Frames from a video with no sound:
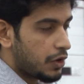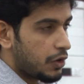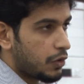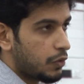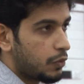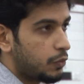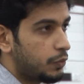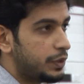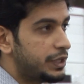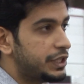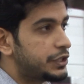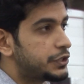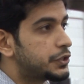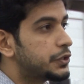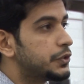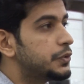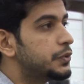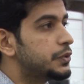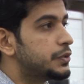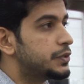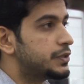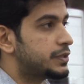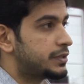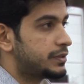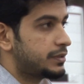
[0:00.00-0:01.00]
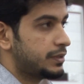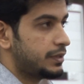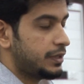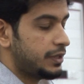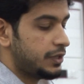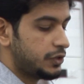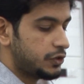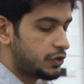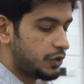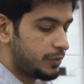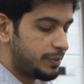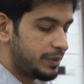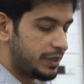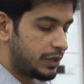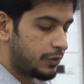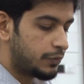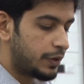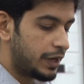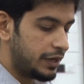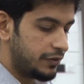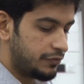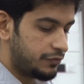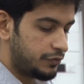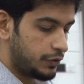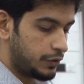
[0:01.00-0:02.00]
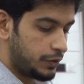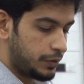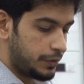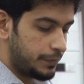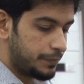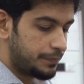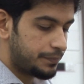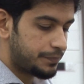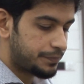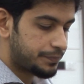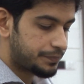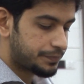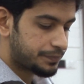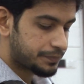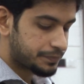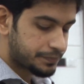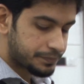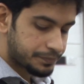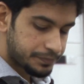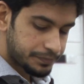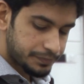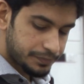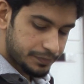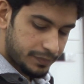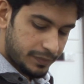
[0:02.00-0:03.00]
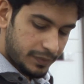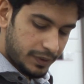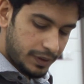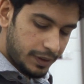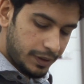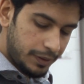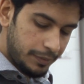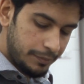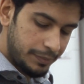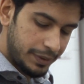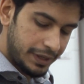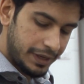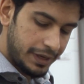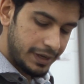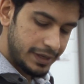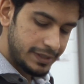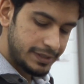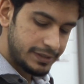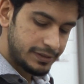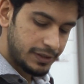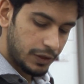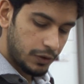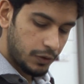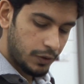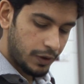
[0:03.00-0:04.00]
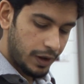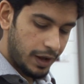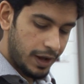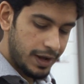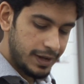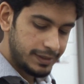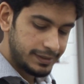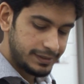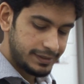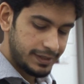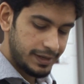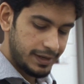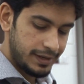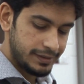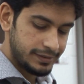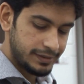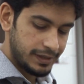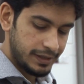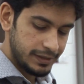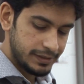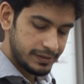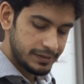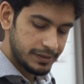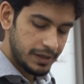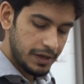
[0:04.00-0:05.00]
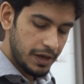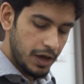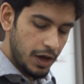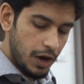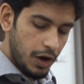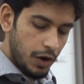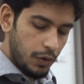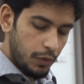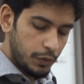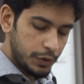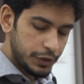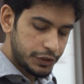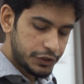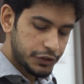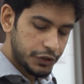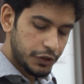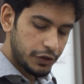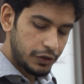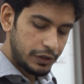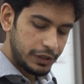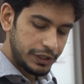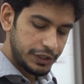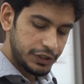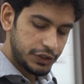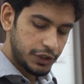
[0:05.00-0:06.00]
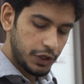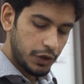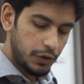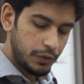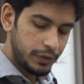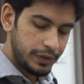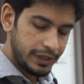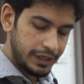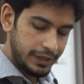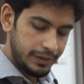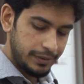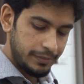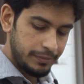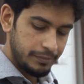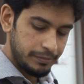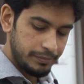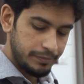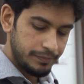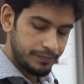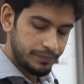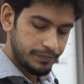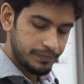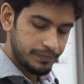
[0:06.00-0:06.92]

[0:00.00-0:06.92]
We choose to be grateful because the Quran tells us we surely showed him